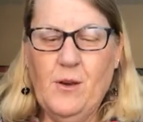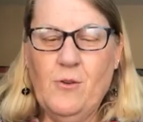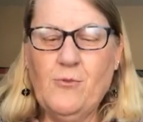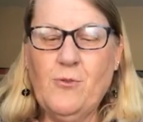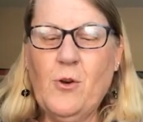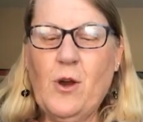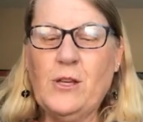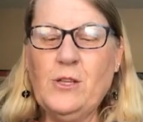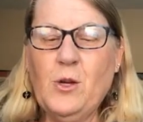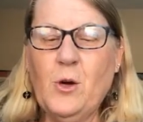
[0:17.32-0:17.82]

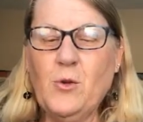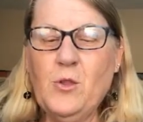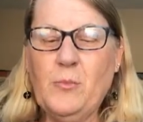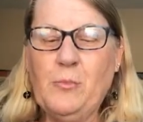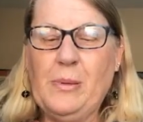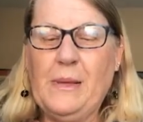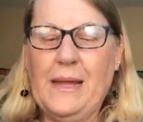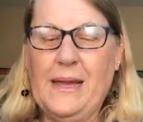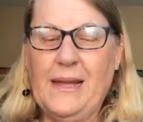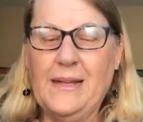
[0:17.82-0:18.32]
For I know the
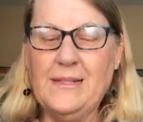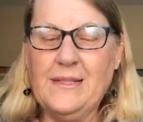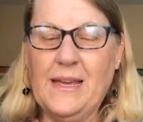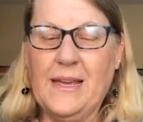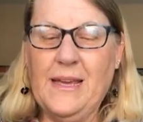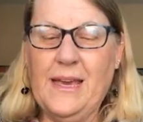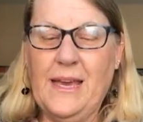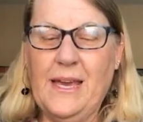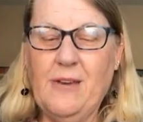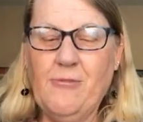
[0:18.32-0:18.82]
plans
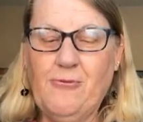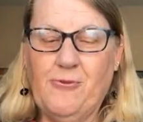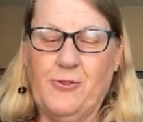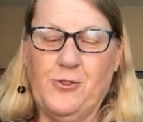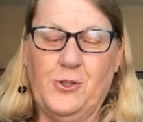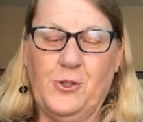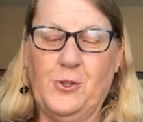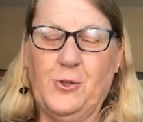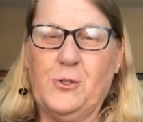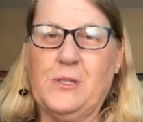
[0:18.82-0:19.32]
I have for
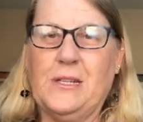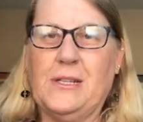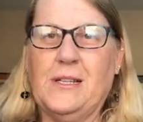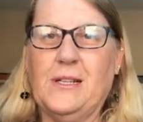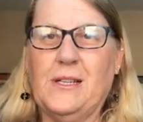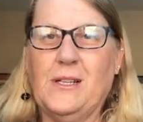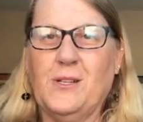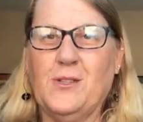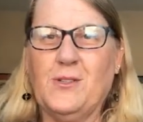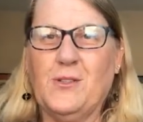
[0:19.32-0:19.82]
you,
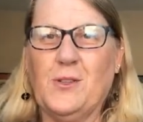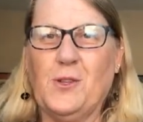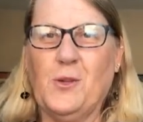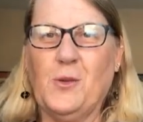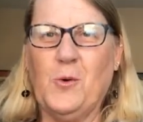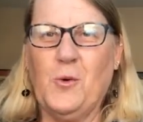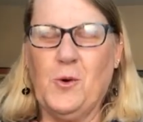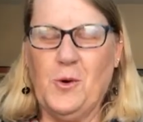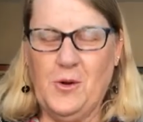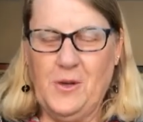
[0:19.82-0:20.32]
declares the
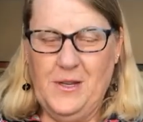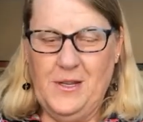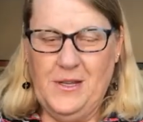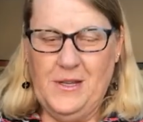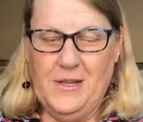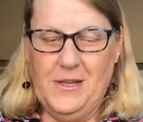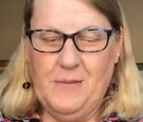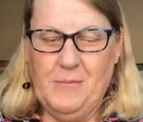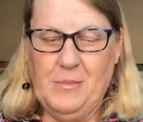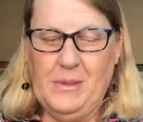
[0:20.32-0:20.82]
Lord
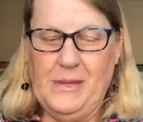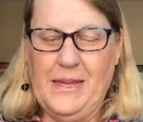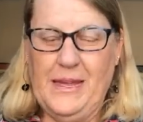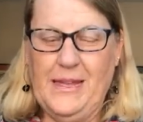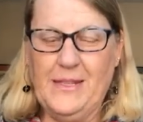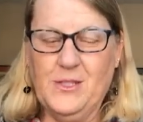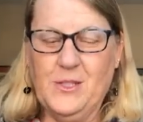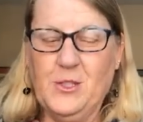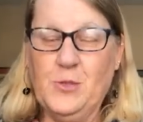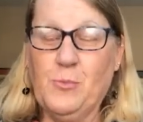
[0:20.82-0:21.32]

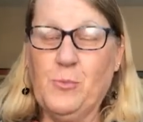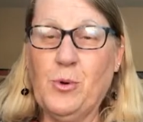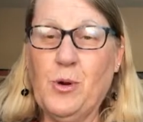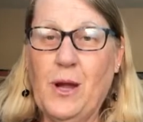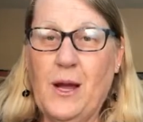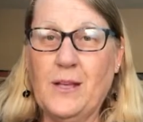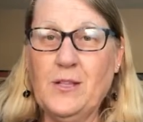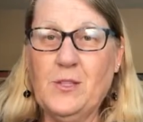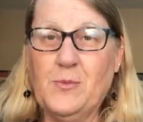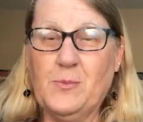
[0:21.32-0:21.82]
plans to
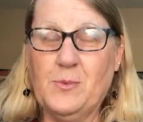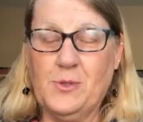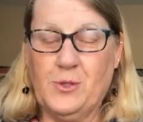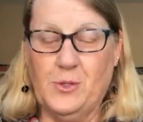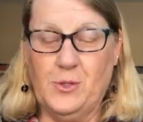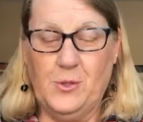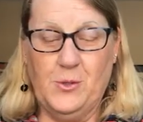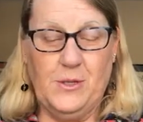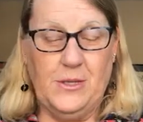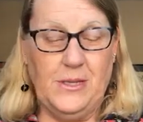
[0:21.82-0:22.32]
prosper
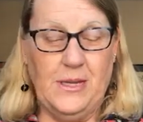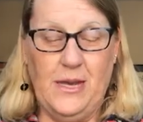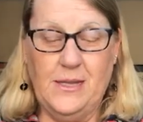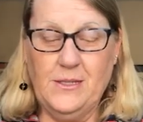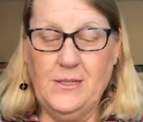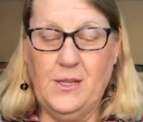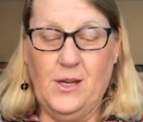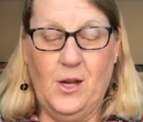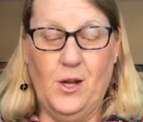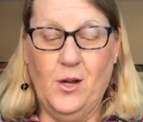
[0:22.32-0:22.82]
you and
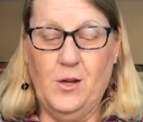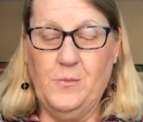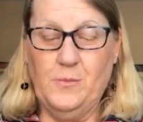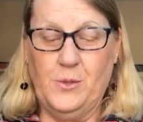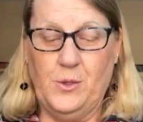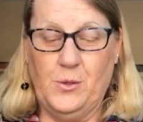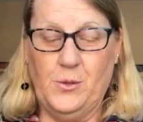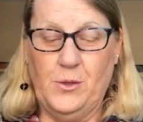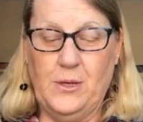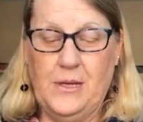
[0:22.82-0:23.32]
not to harm
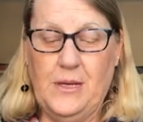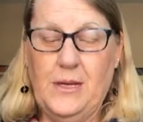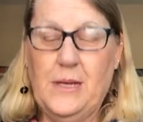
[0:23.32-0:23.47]
you,